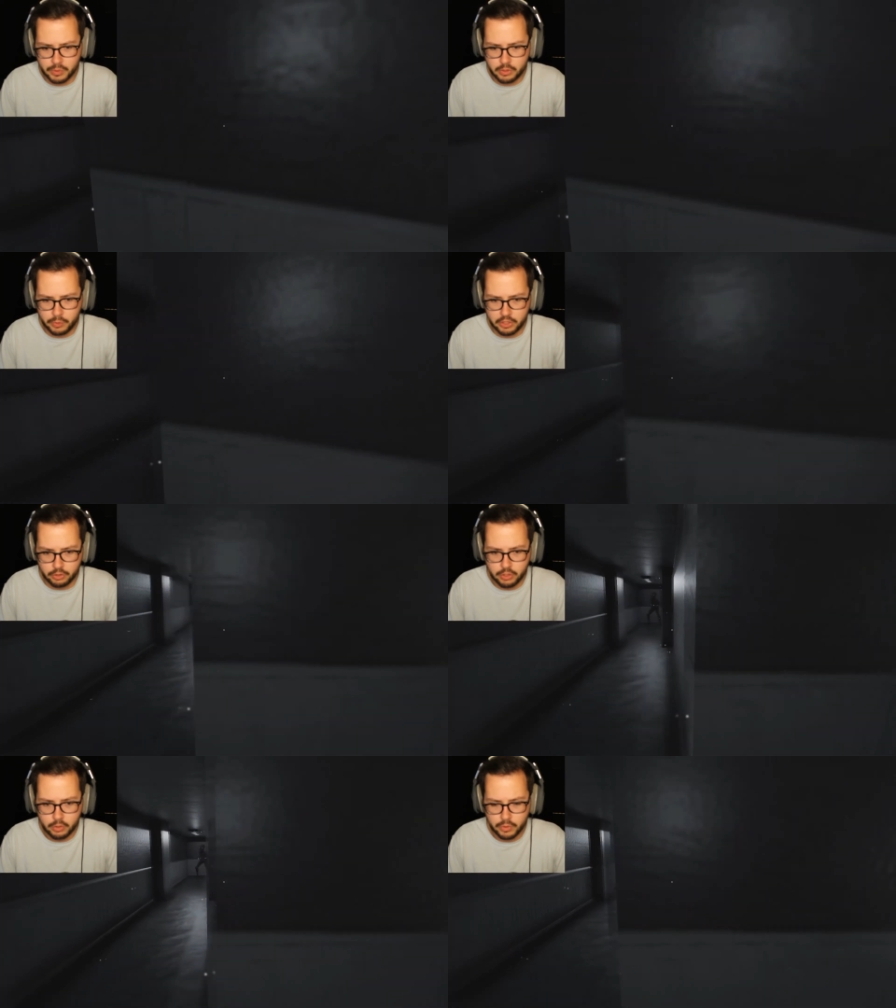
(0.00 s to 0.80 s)
What do we
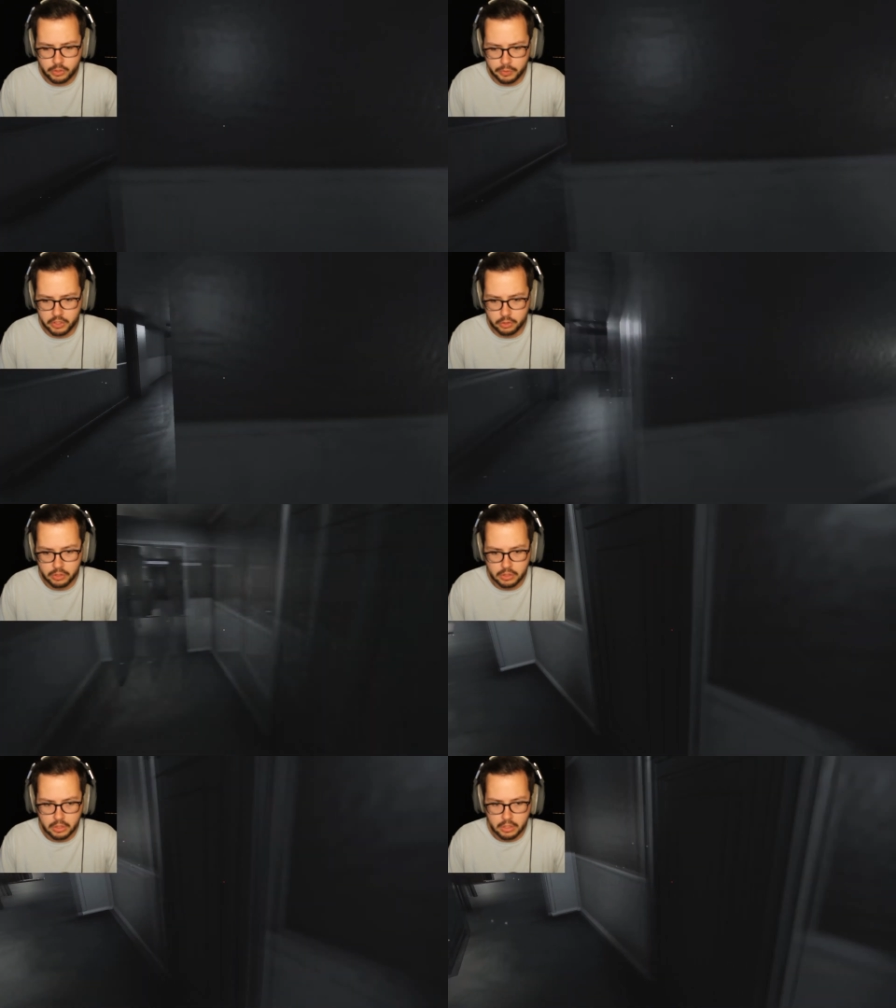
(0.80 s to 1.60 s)
do? What do we
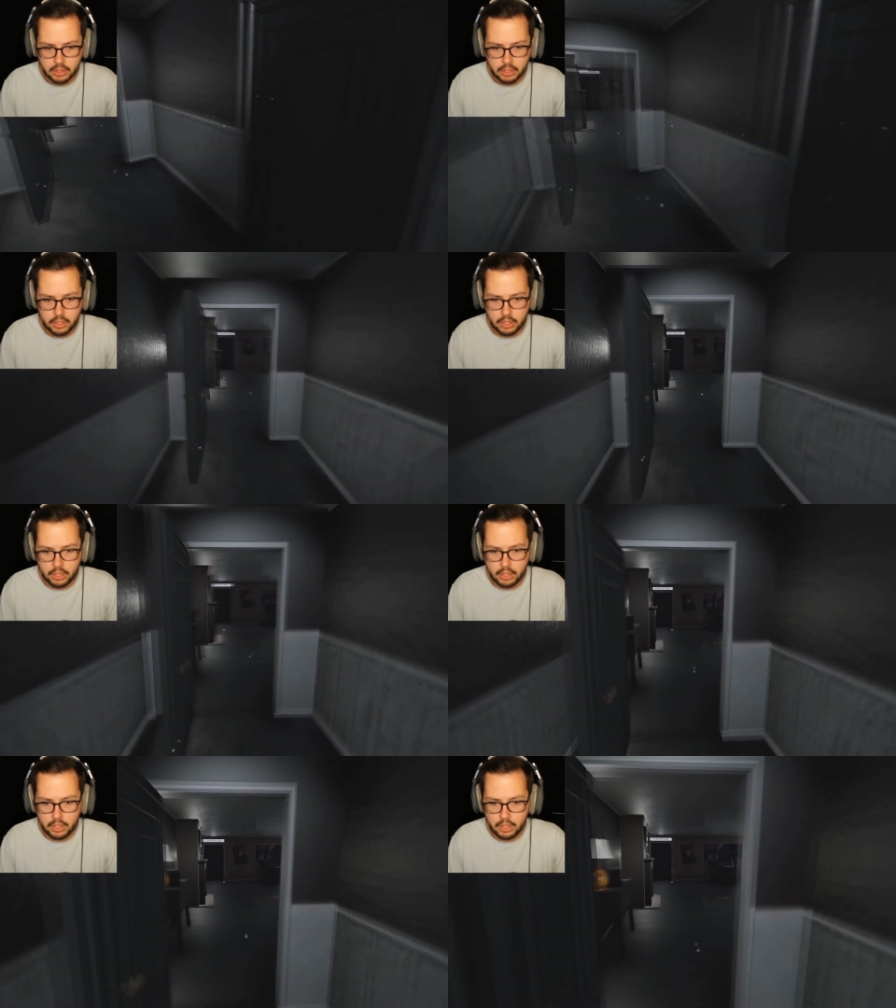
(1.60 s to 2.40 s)
do?
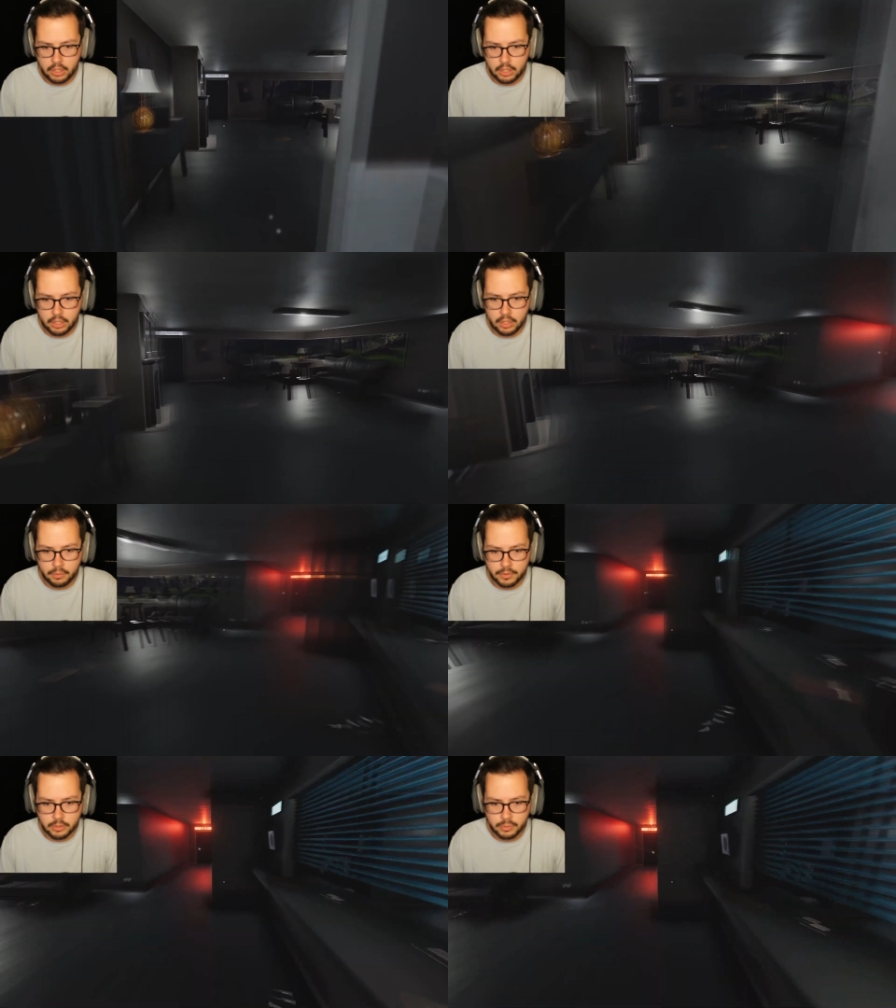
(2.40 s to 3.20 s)

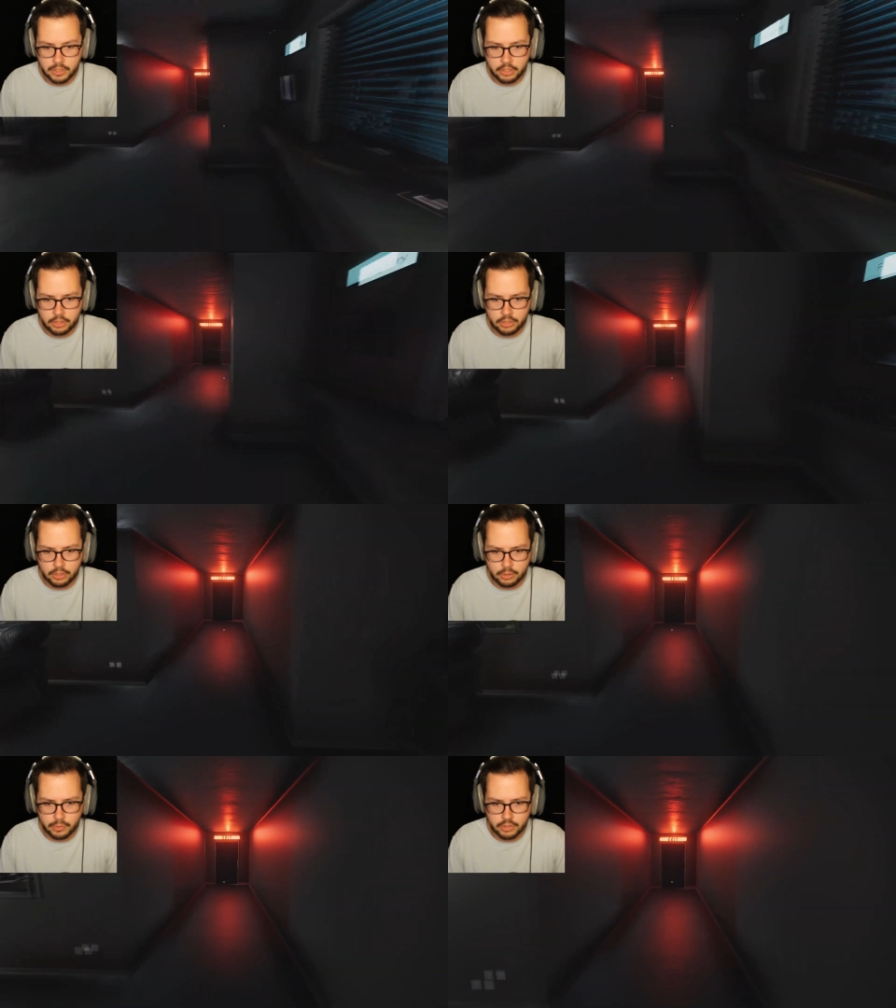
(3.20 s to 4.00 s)
Ah, uh, what do we
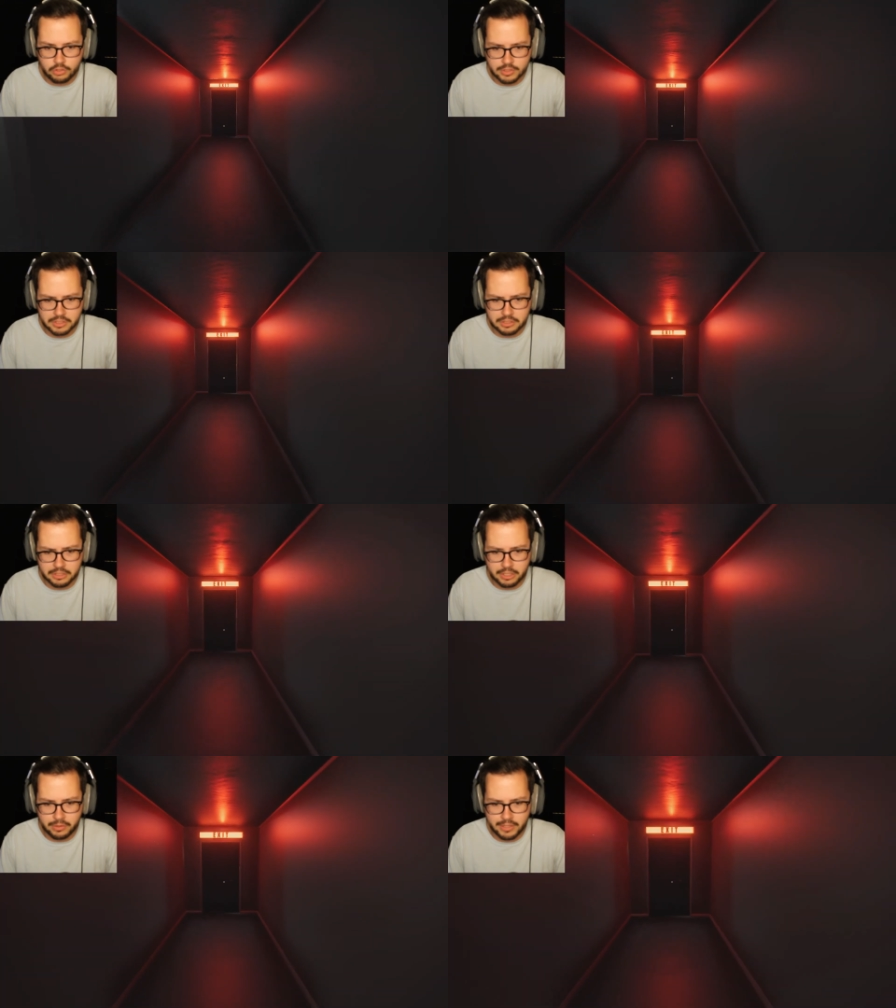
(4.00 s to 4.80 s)
do? We're just
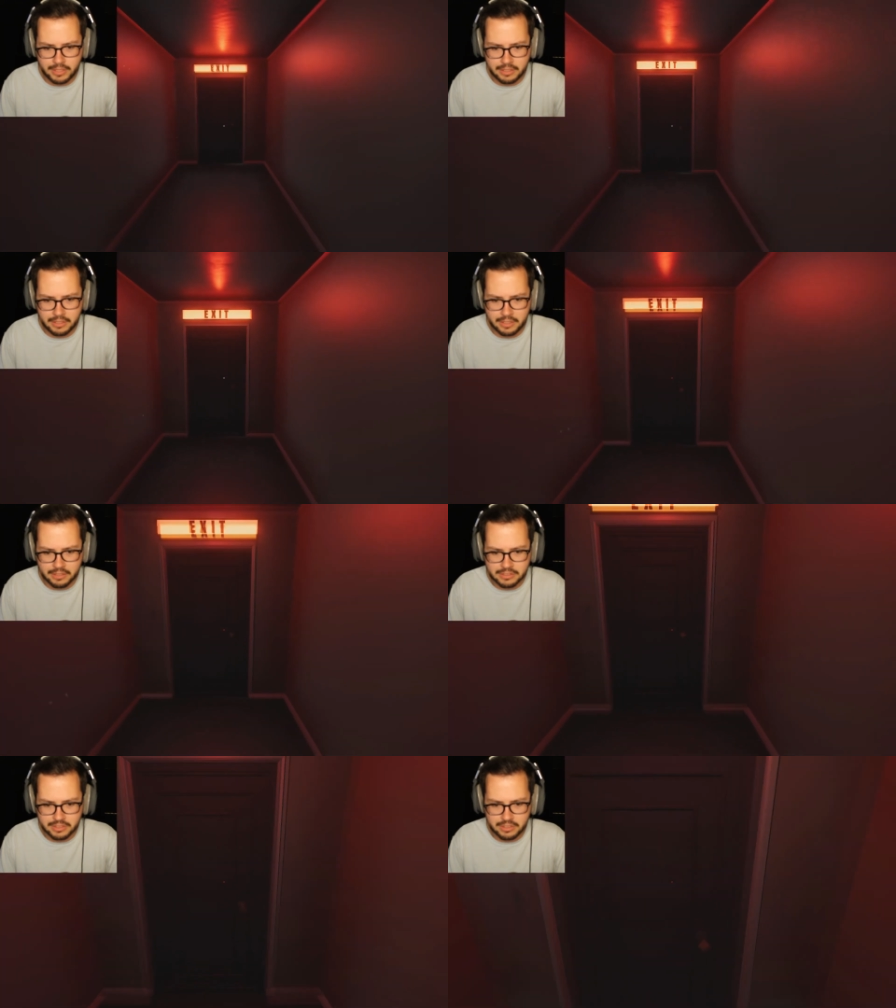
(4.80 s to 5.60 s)
gonna go ahead and
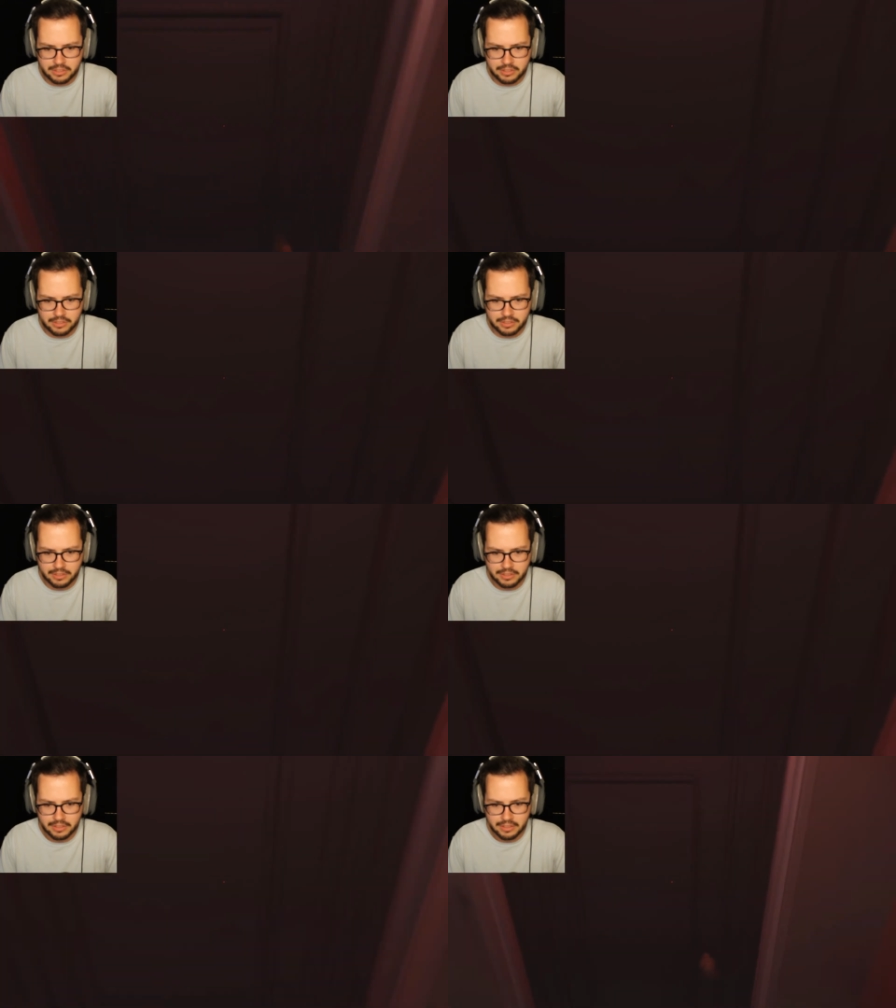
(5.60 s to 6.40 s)
exit here.